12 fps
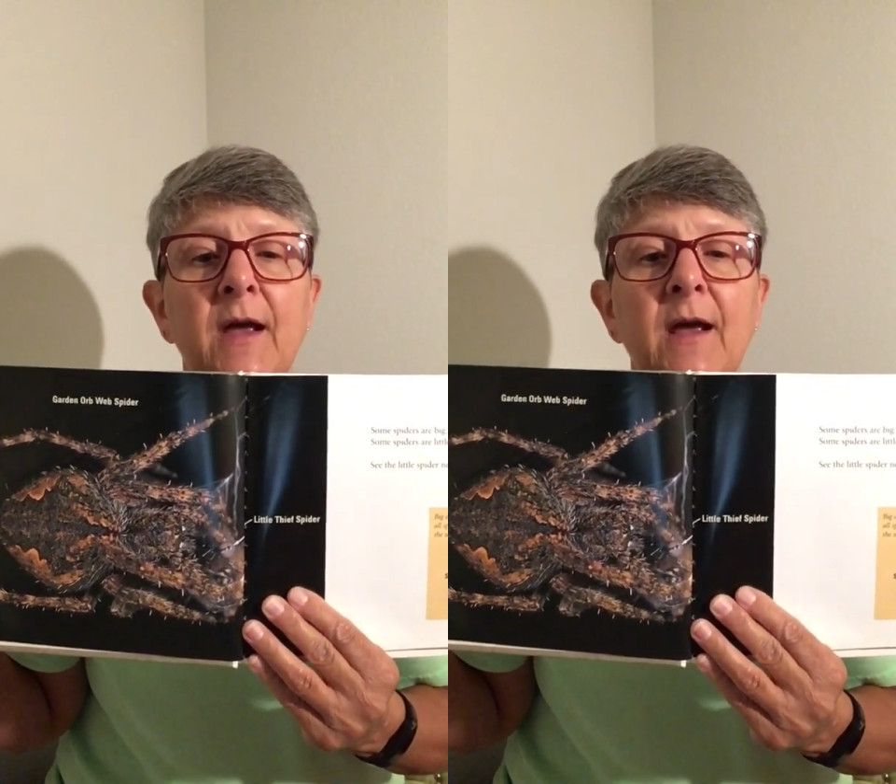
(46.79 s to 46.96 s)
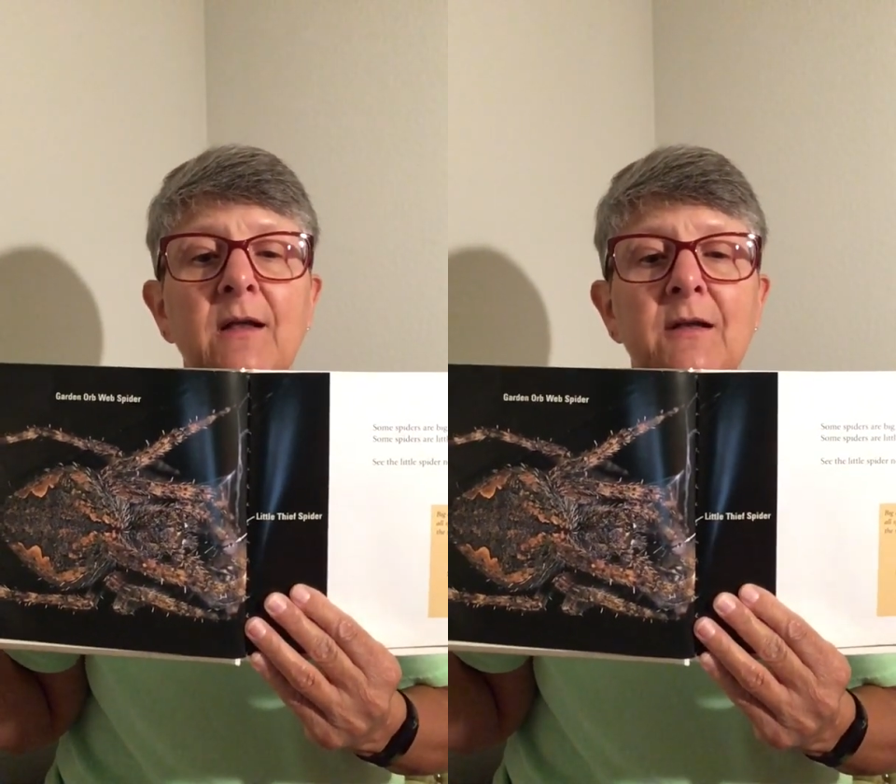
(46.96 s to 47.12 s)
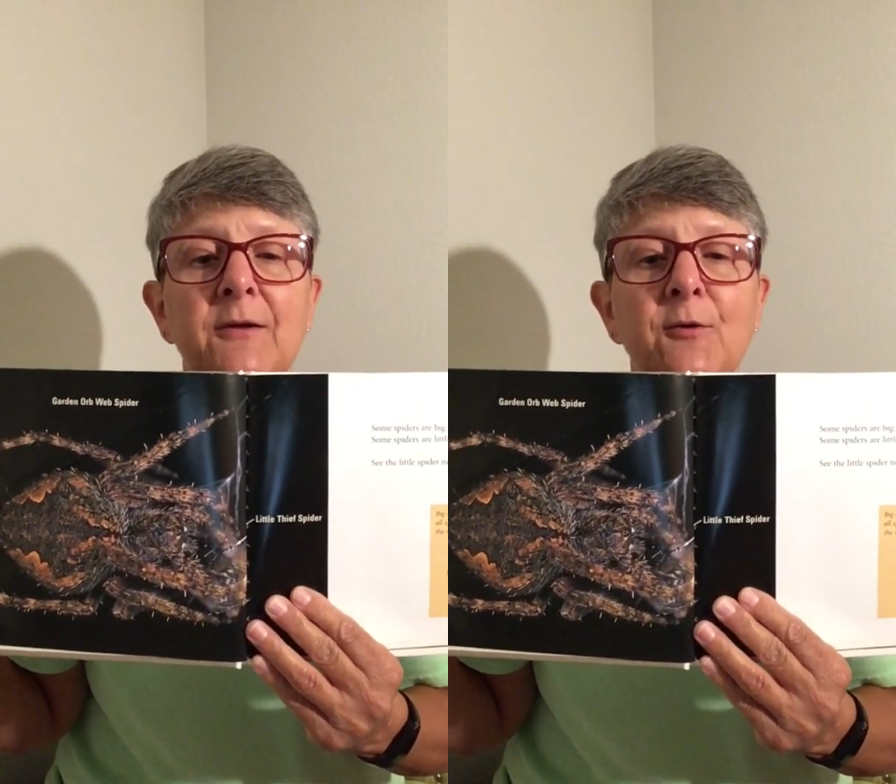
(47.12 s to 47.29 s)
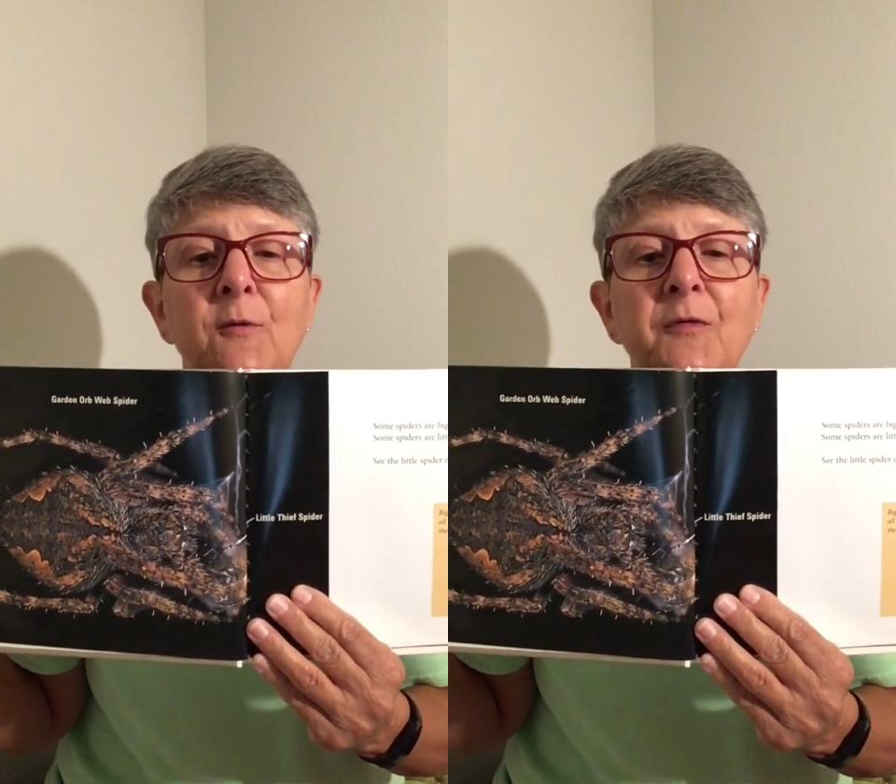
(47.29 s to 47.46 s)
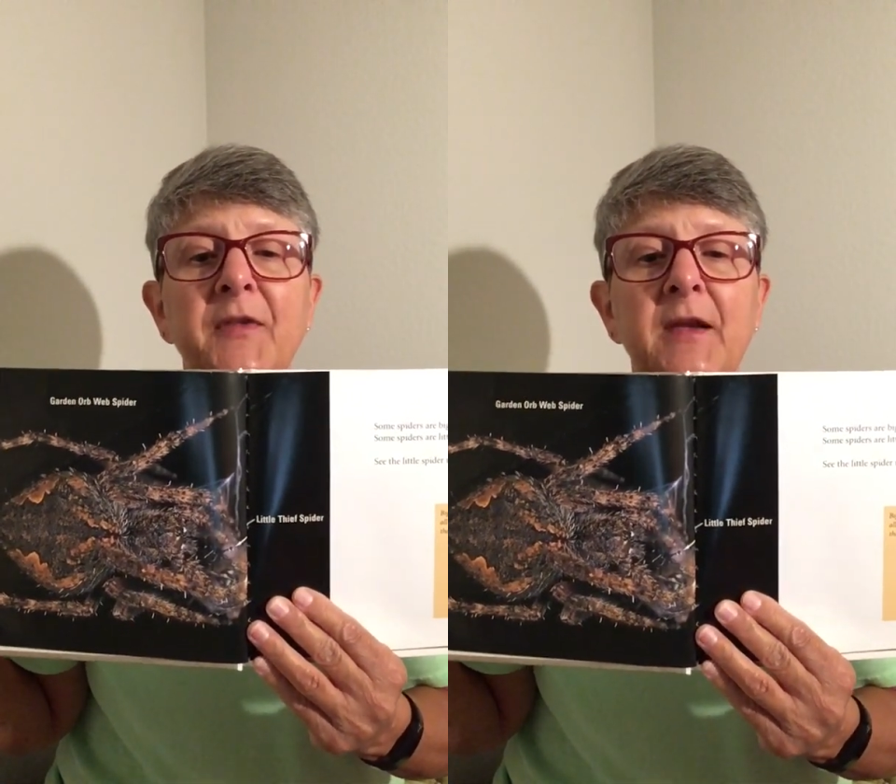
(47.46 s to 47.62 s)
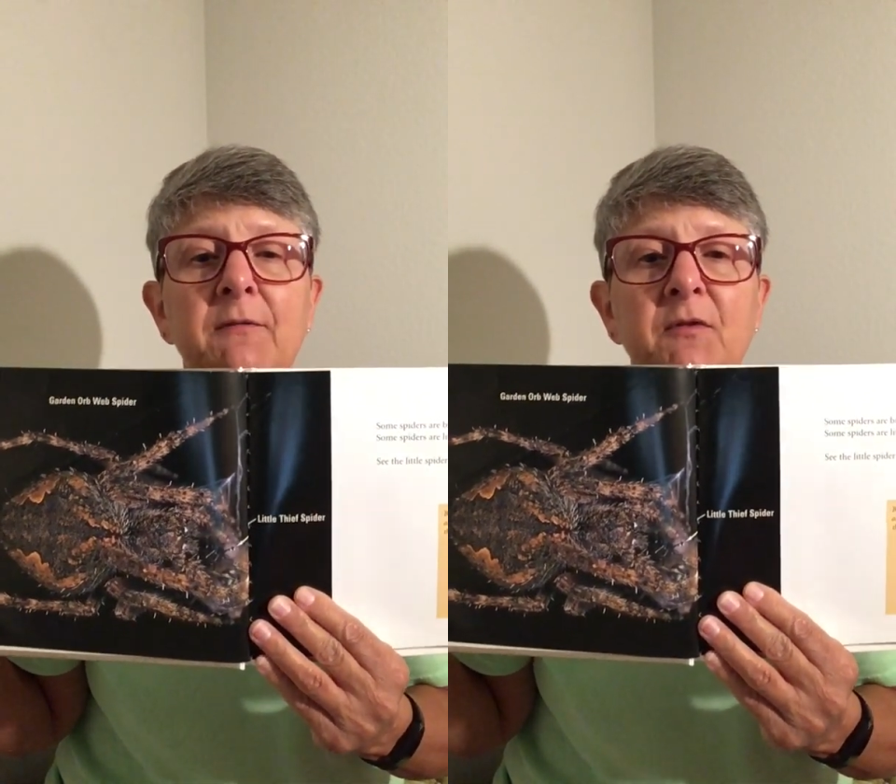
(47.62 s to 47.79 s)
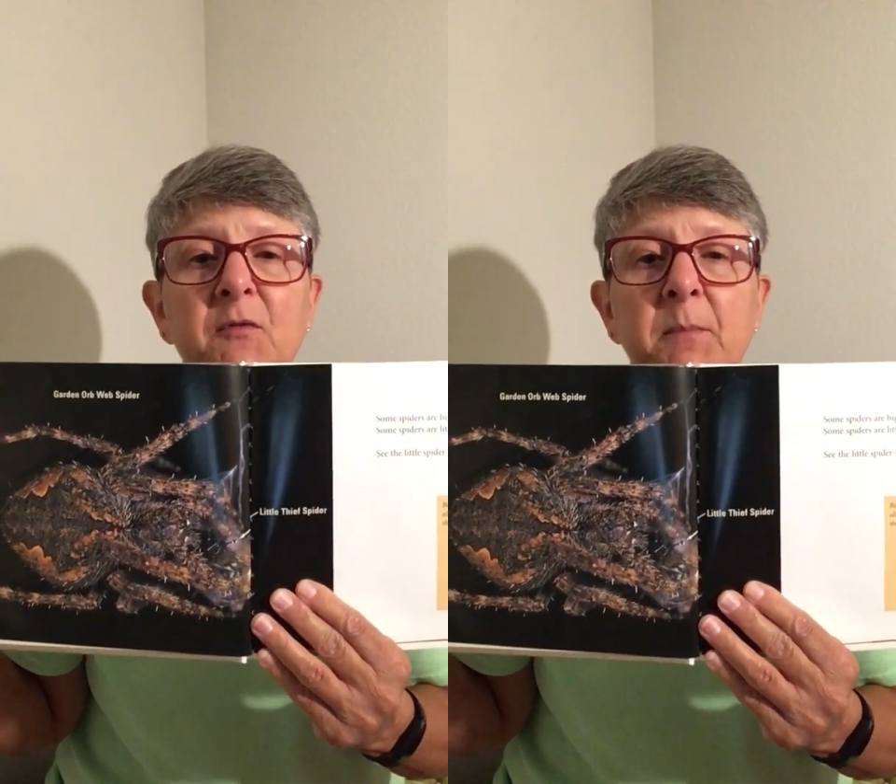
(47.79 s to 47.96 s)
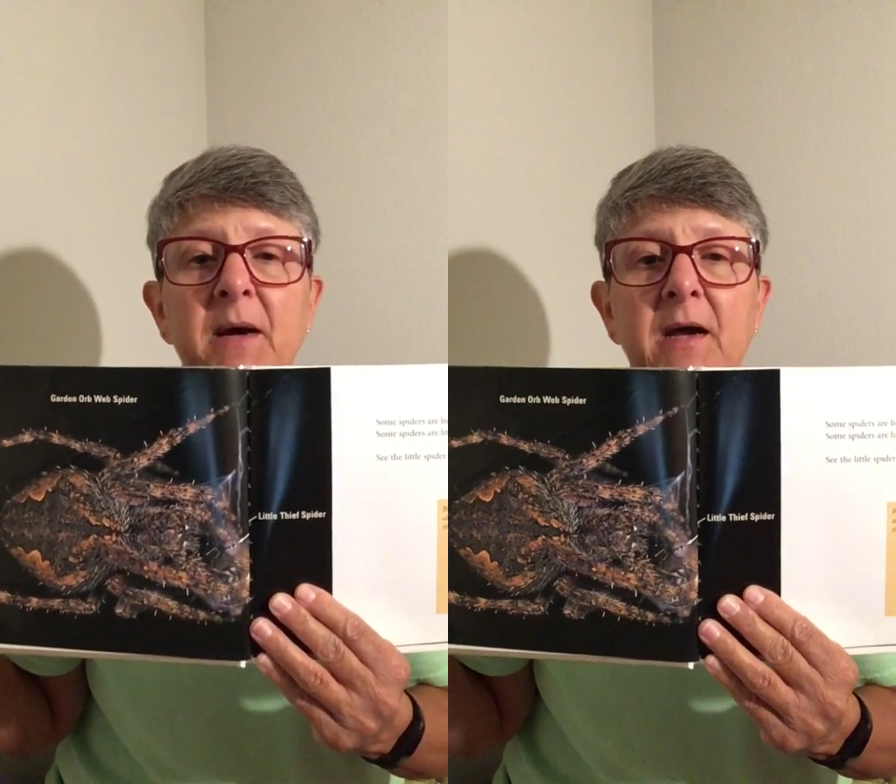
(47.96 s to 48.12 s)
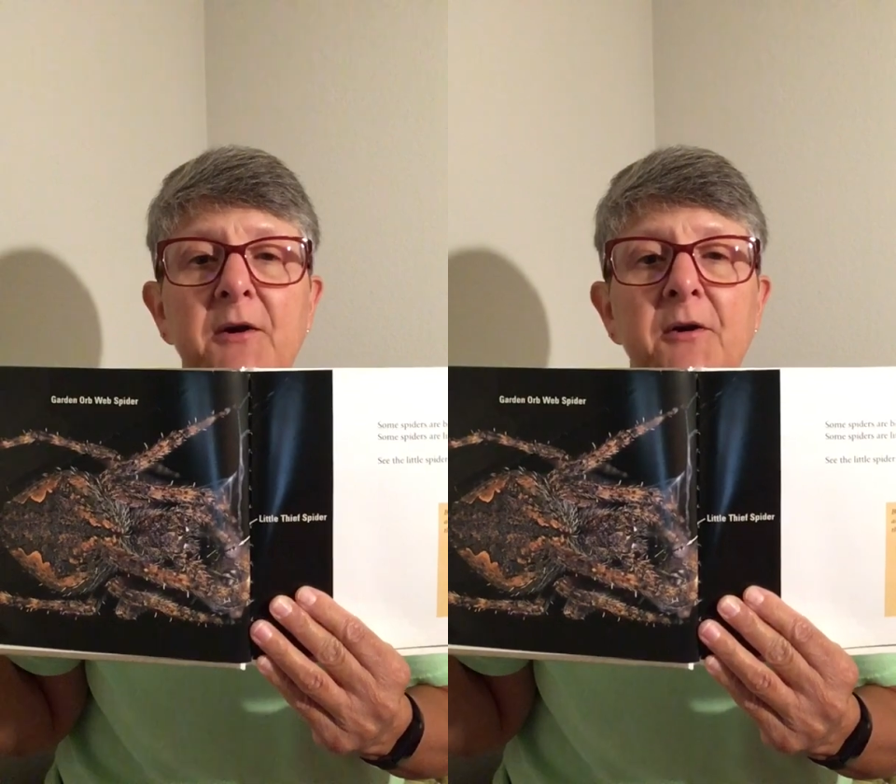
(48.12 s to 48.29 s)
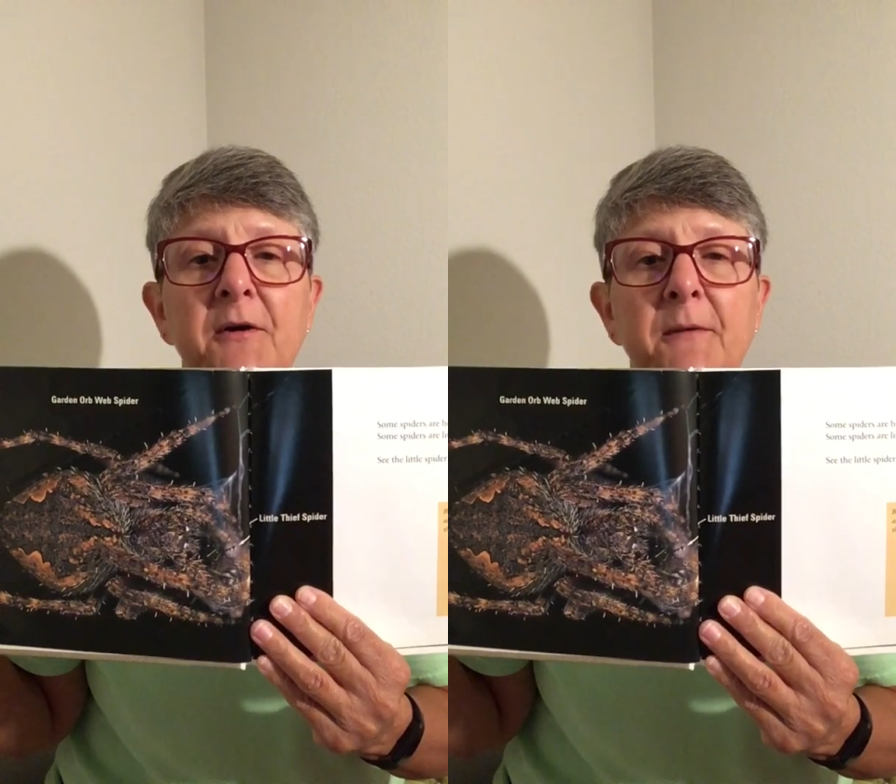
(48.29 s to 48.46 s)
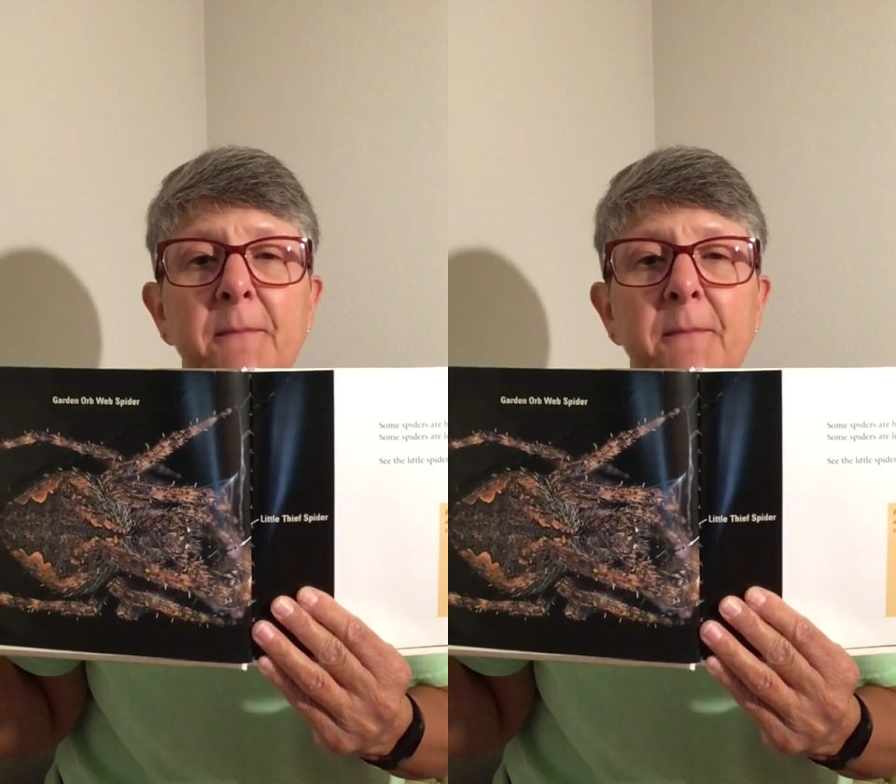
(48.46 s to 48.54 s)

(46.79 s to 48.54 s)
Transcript: a little thief spider.